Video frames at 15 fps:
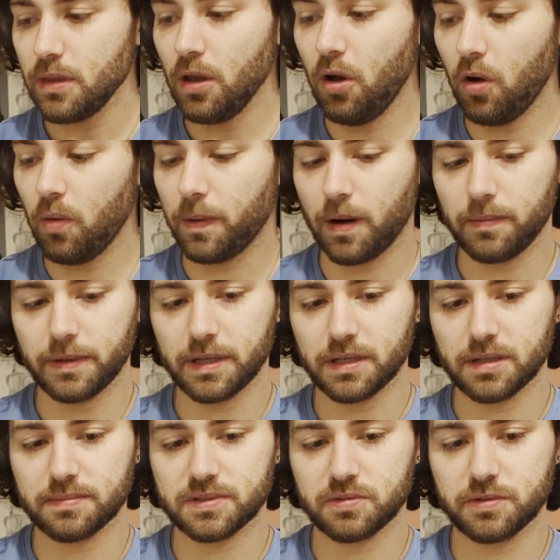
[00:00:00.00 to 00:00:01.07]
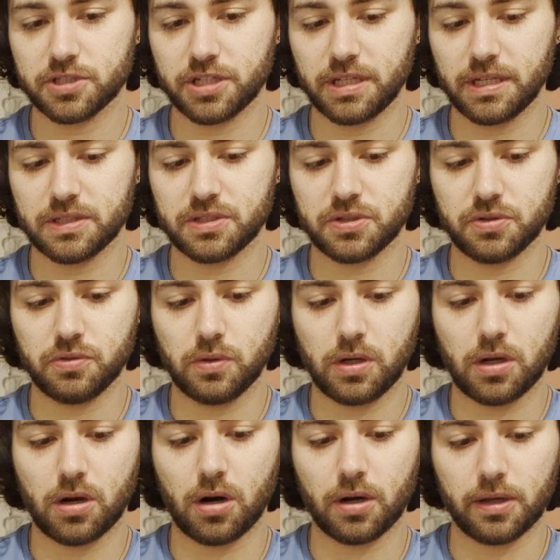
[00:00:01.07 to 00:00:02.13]
I'll probably end up switching it to
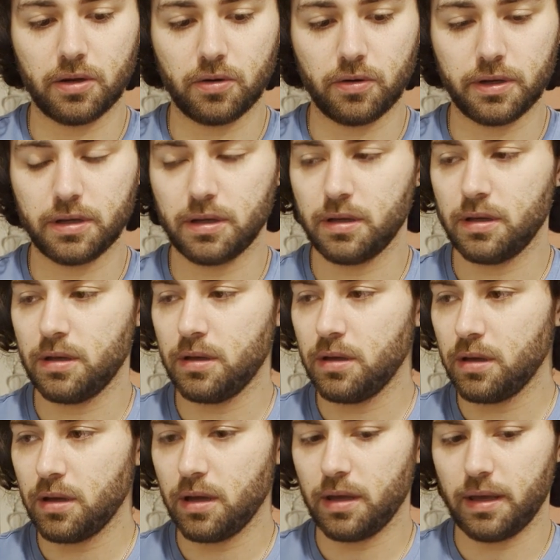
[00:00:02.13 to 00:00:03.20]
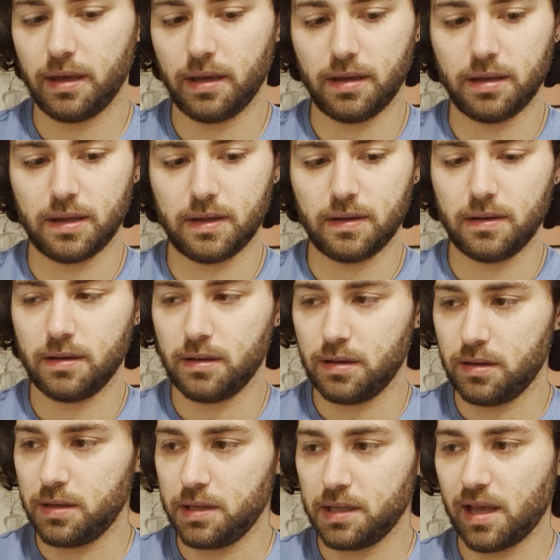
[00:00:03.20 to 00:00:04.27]
cardioid, and
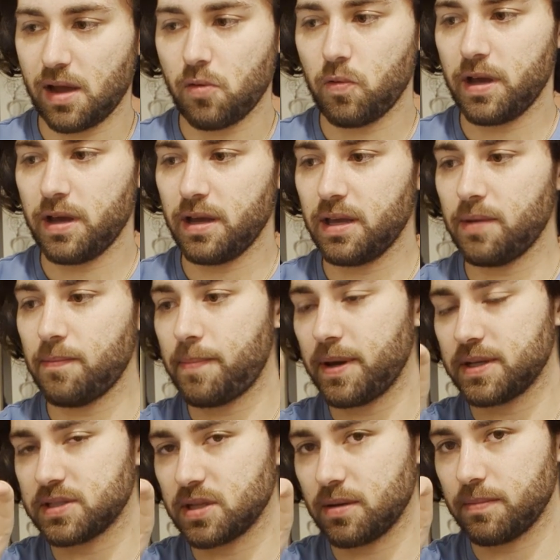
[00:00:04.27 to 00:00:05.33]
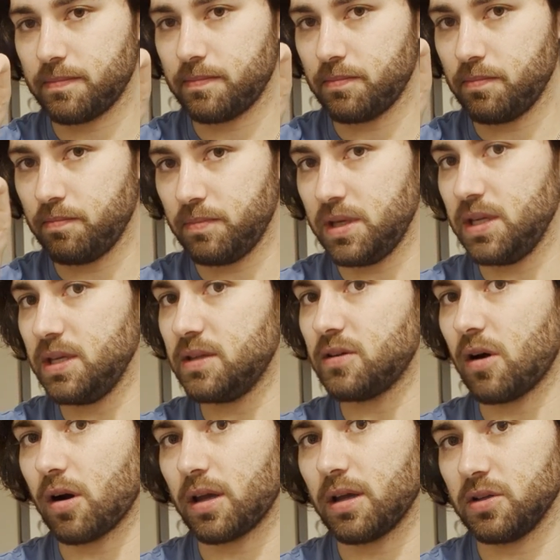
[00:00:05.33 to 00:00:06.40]
that way it picks up me
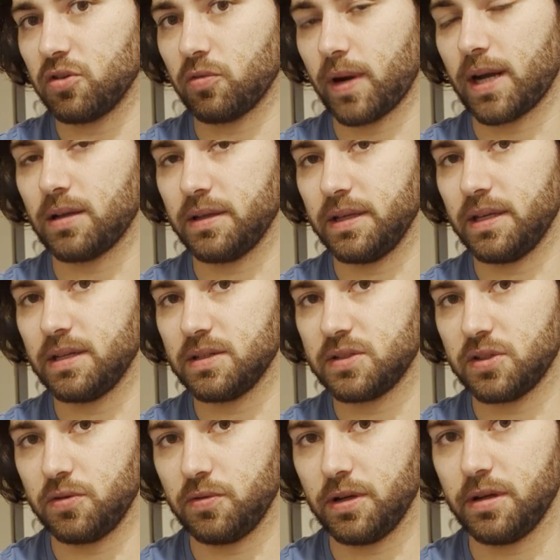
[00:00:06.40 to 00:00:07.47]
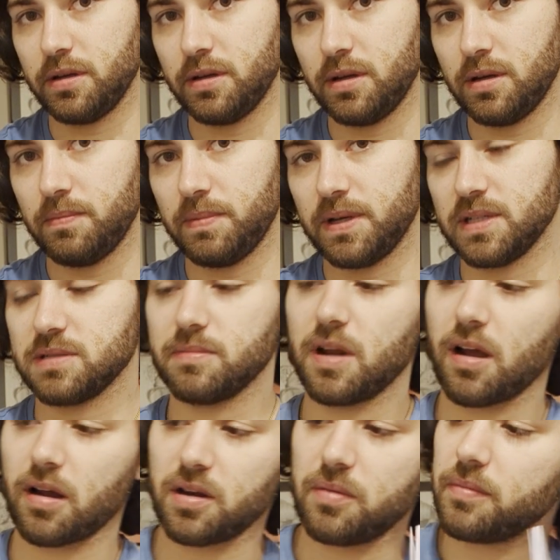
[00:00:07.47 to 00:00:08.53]
talking directly into it, because I'm
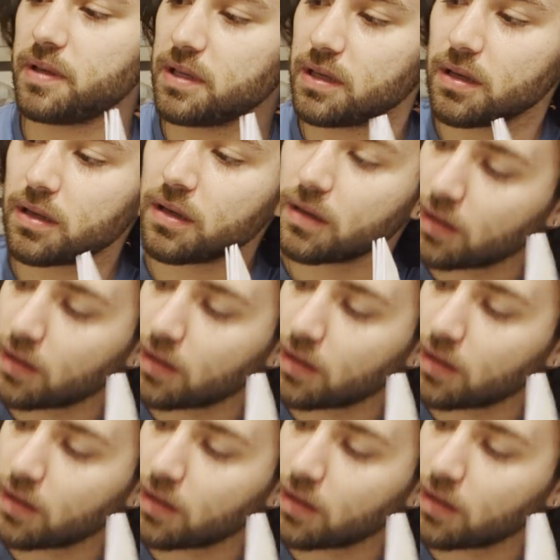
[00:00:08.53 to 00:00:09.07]
not going to be,